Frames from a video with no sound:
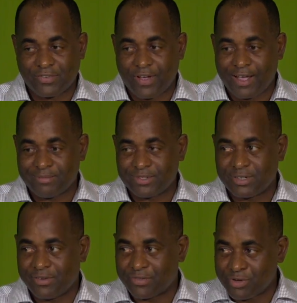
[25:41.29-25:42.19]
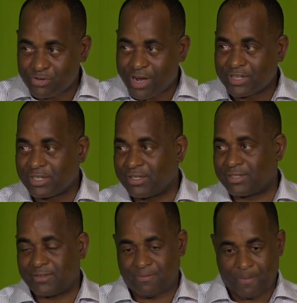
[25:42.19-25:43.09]
farms in 3
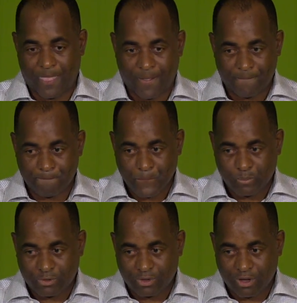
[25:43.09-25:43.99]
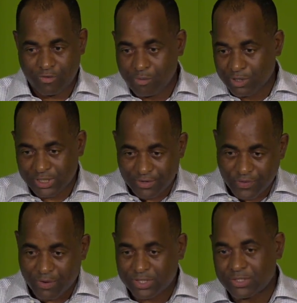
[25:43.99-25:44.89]
tranches of about
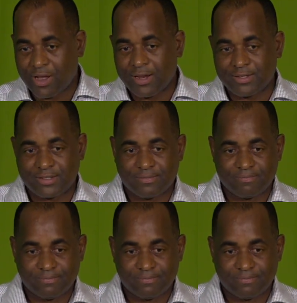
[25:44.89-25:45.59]
$10,000